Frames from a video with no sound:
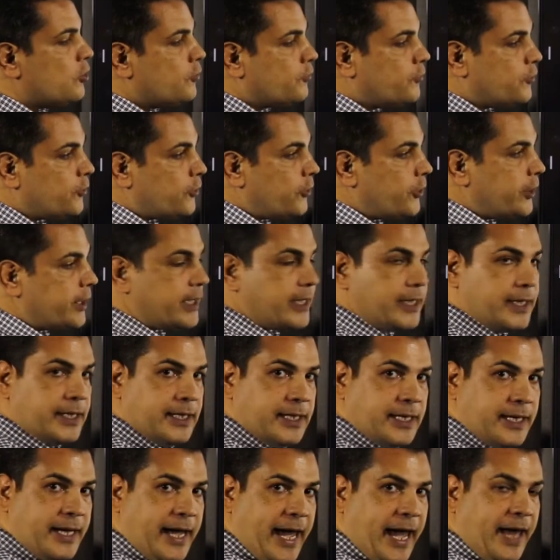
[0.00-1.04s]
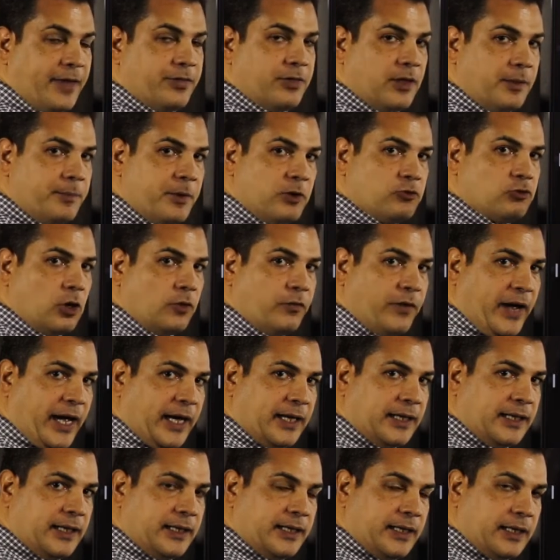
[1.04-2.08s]
4 and the measure of
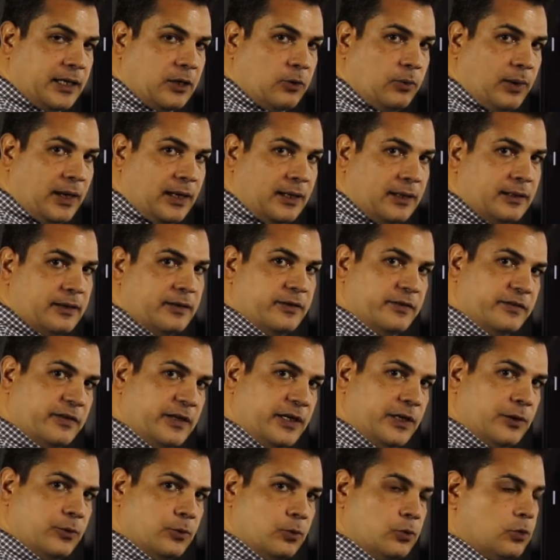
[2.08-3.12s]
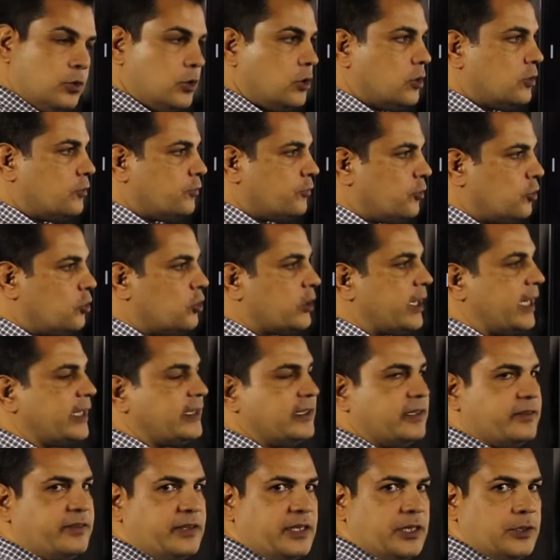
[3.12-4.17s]
angle equal 0. 4
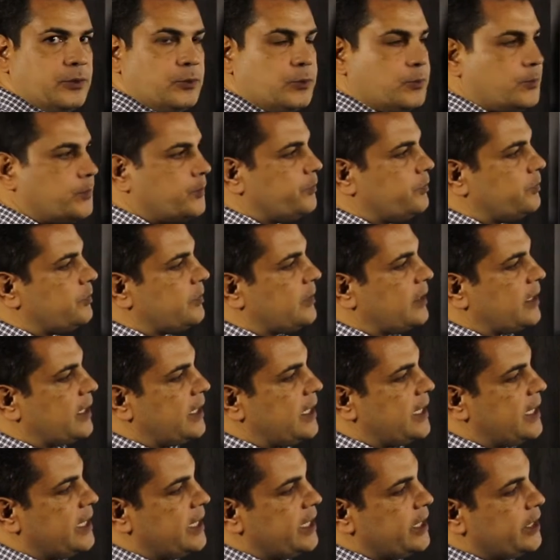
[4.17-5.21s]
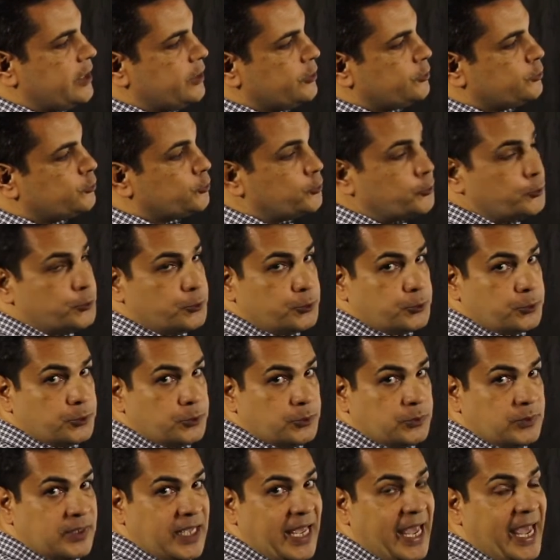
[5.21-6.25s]
and 0.
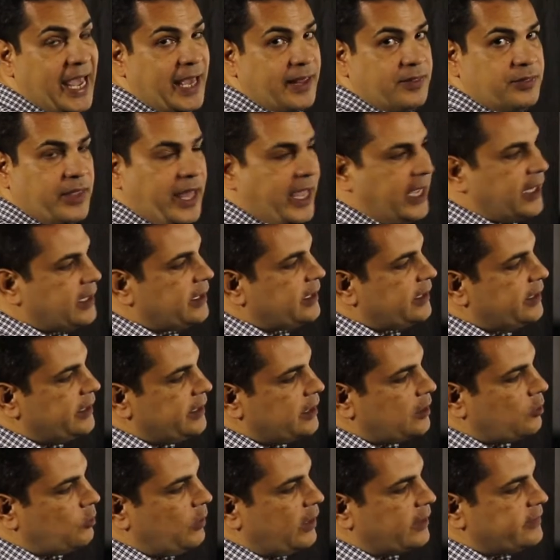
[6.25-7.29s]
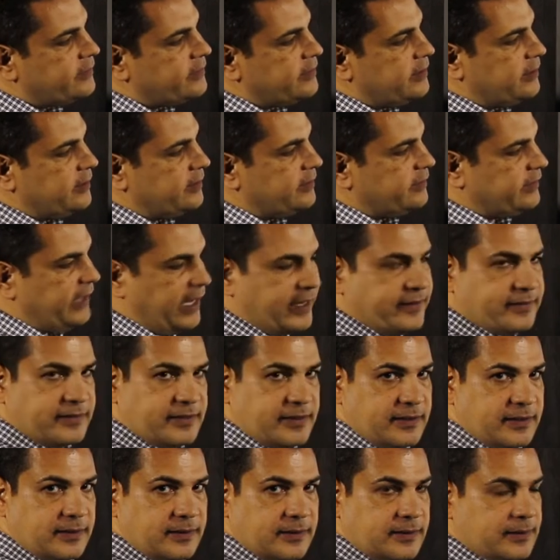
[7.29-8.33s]
2 and the angle equals
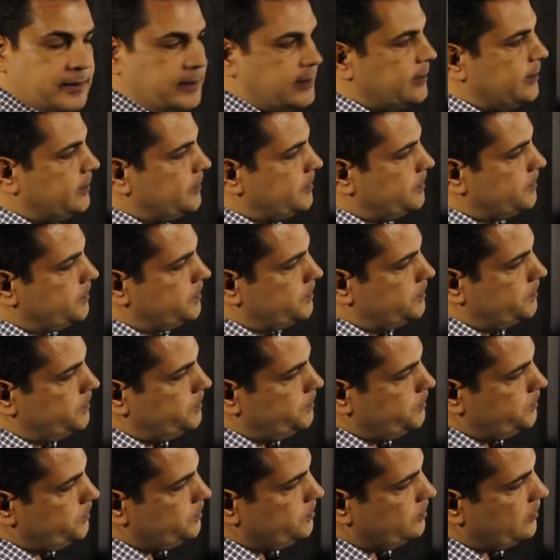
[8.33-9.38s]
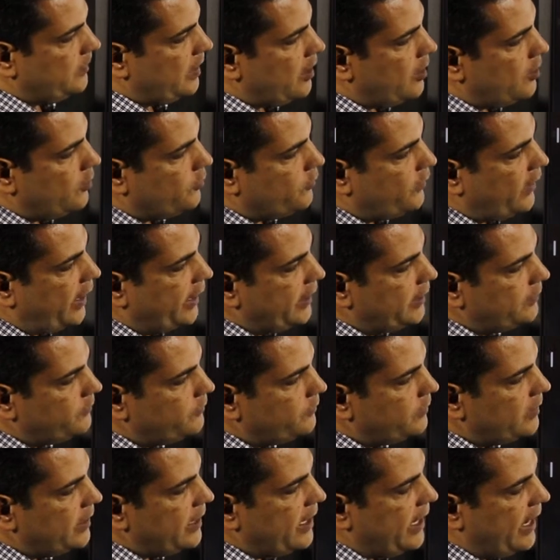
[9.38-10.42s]
60.
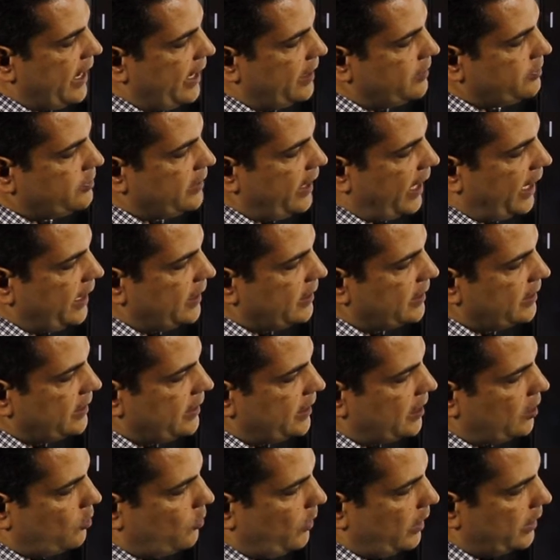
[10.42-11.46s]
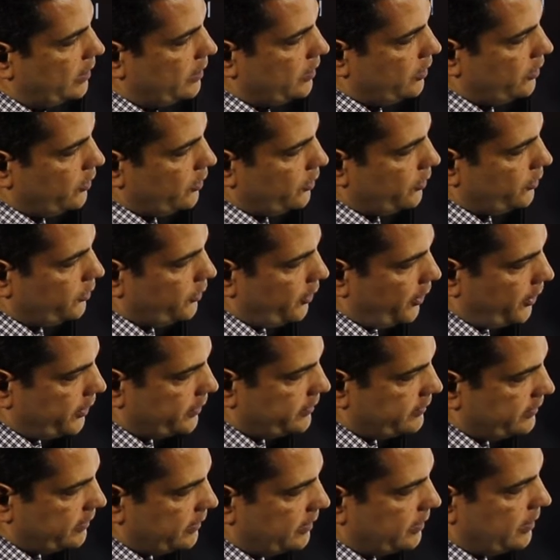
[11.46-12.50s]
5 and the angle equal
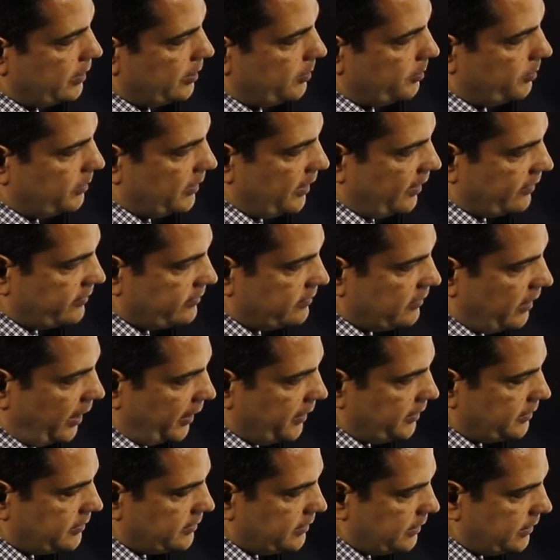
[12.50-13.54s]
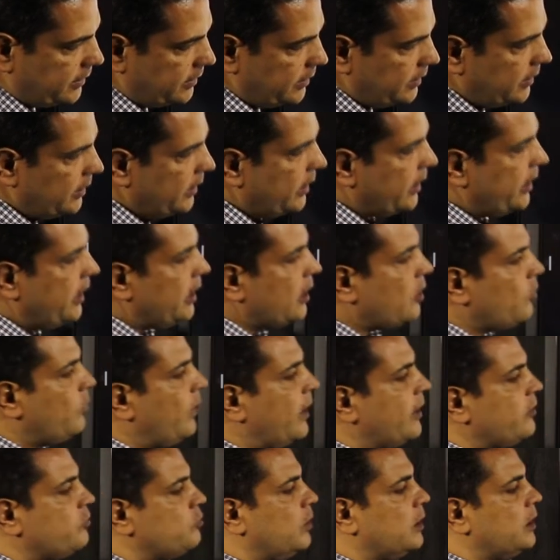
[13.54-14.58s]
30 plus 90
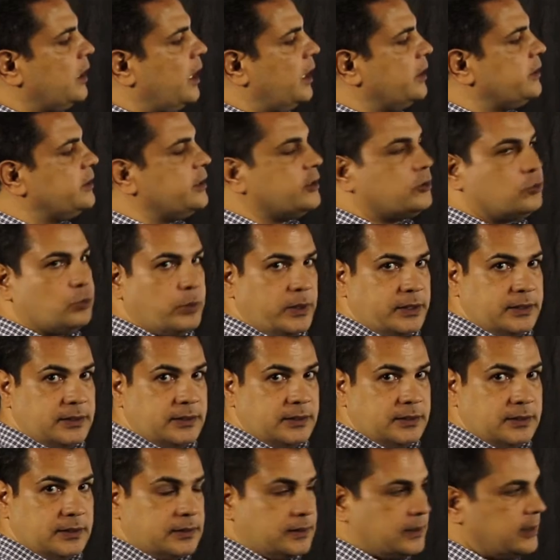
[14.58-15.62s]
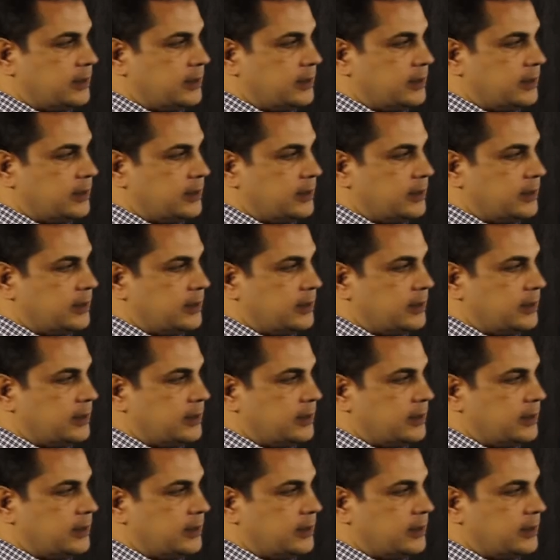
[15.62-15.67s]
equals 120.